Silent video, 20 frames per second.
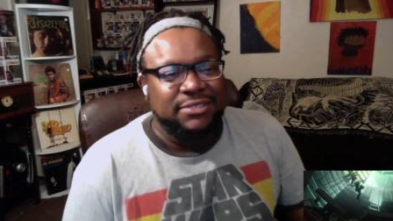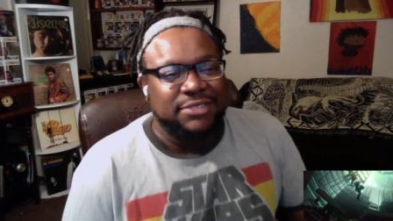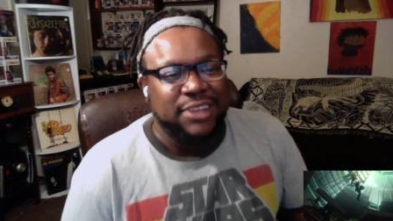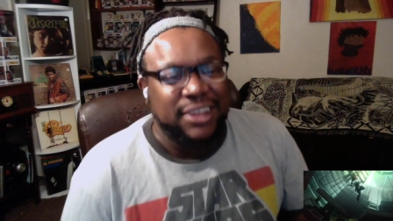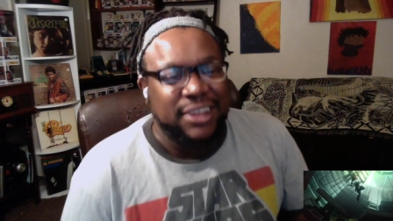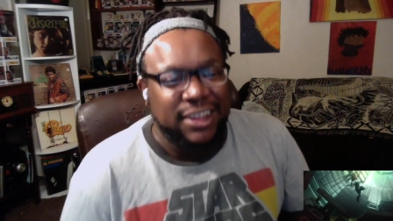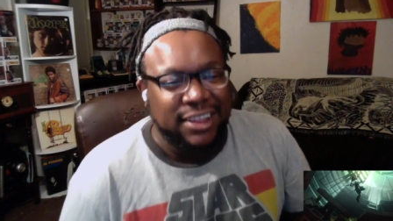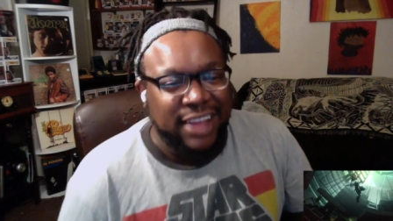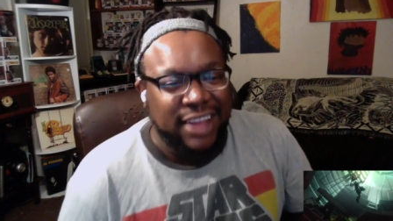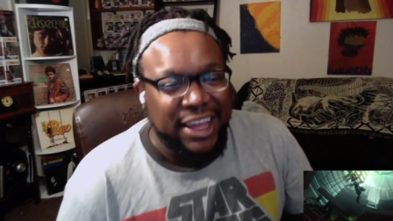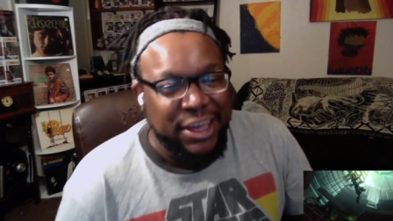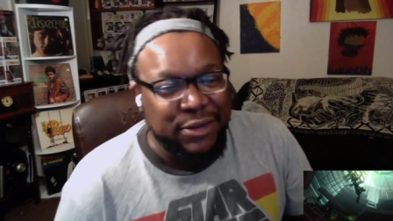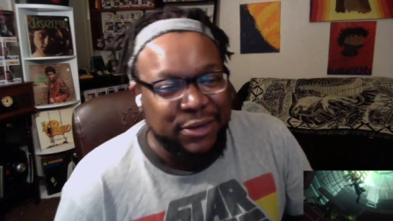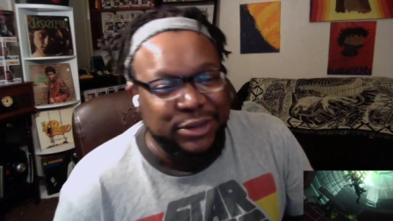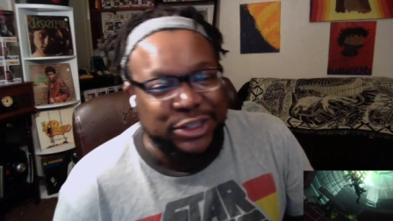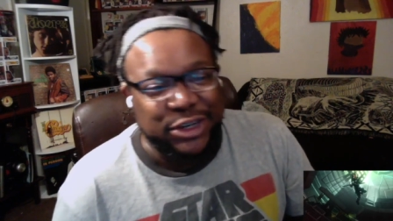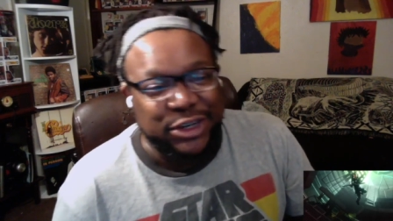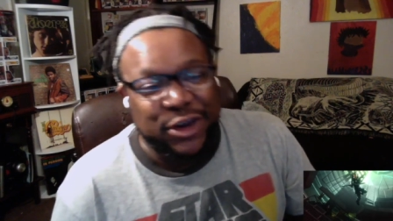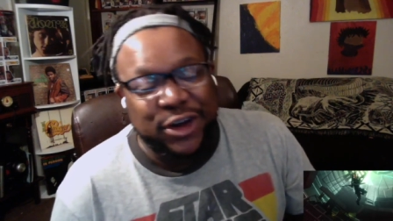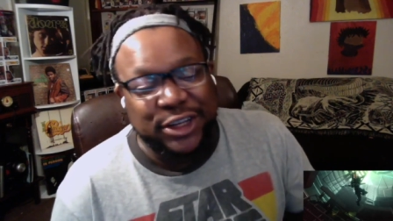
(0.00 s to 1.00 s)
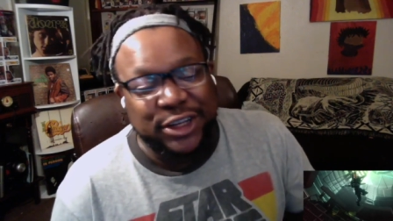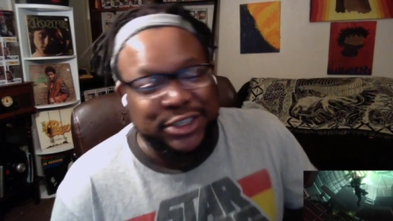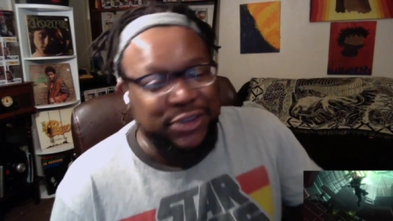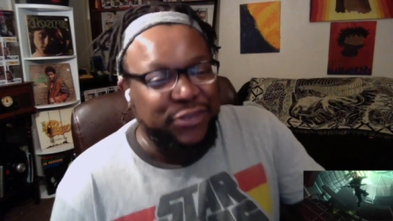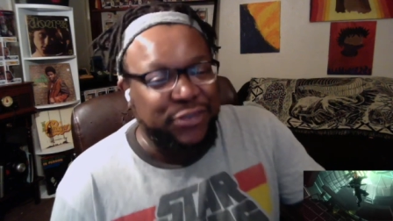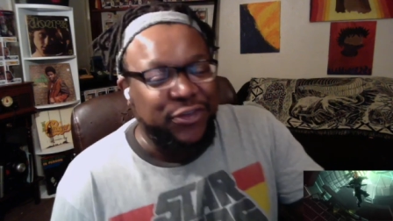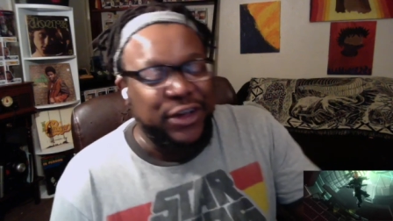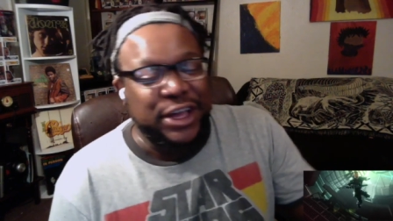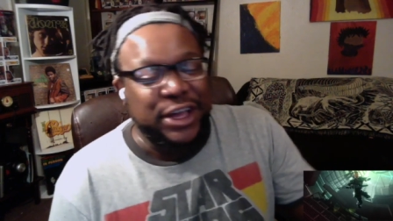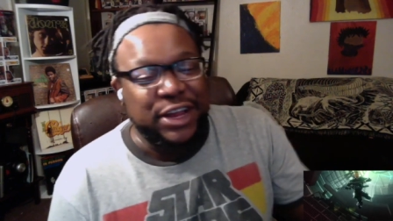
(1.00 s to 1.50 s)
like it was yours in
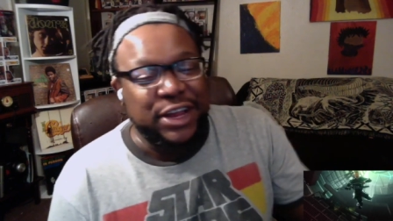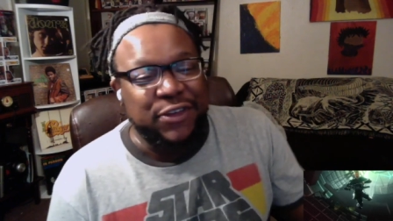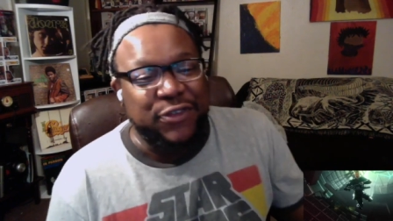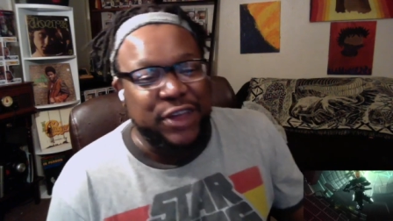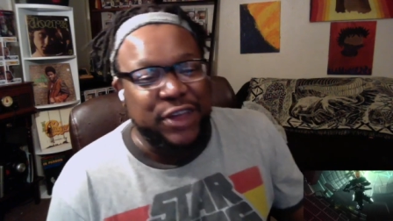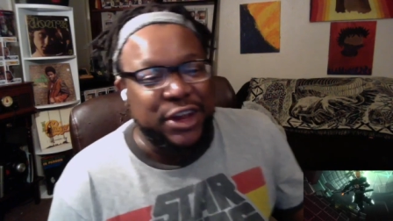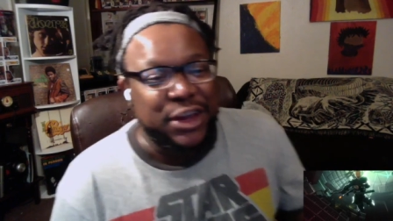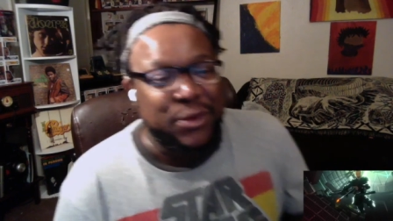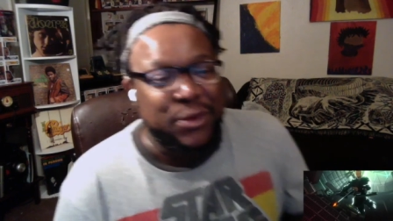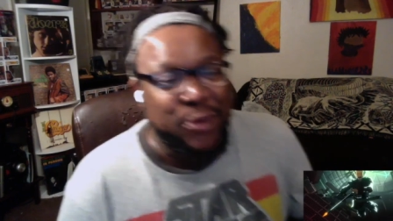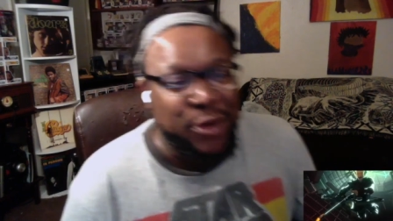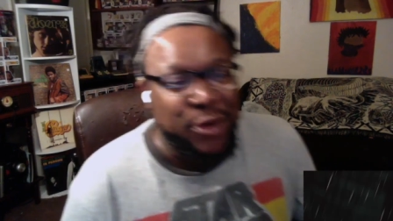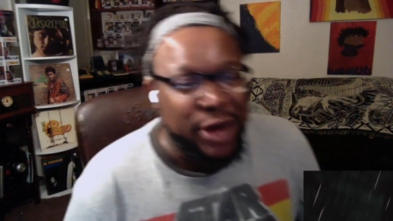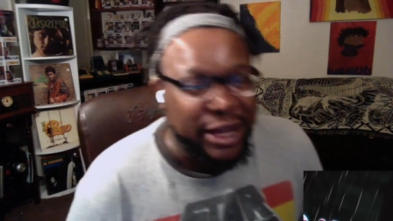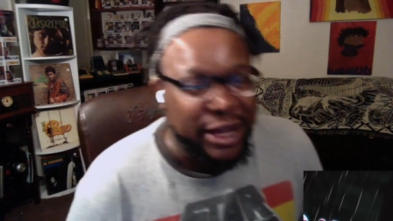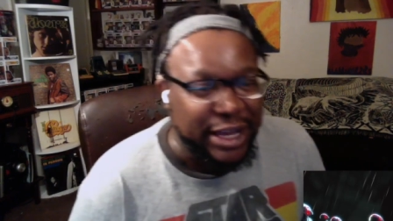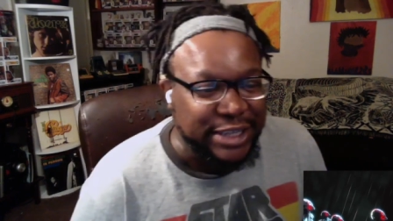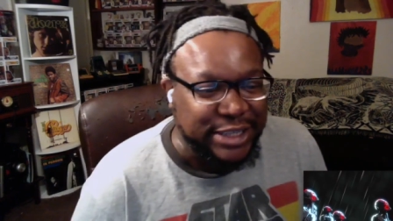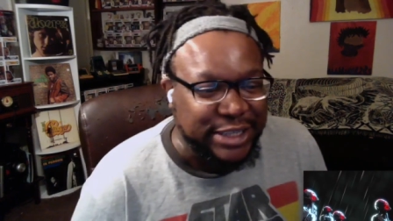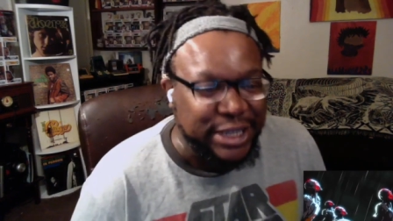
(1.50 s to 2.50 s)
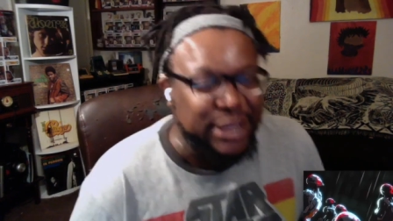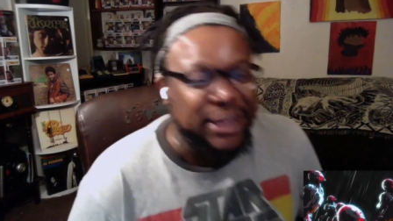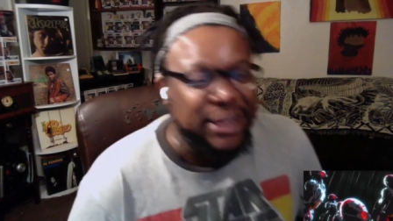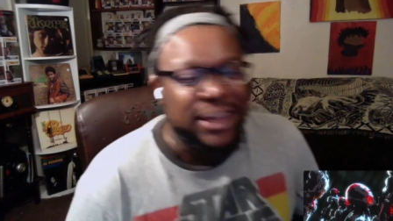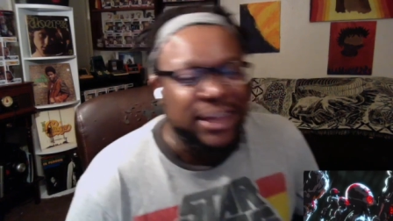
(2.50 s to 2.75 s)
fucking Infinity War. I guess he...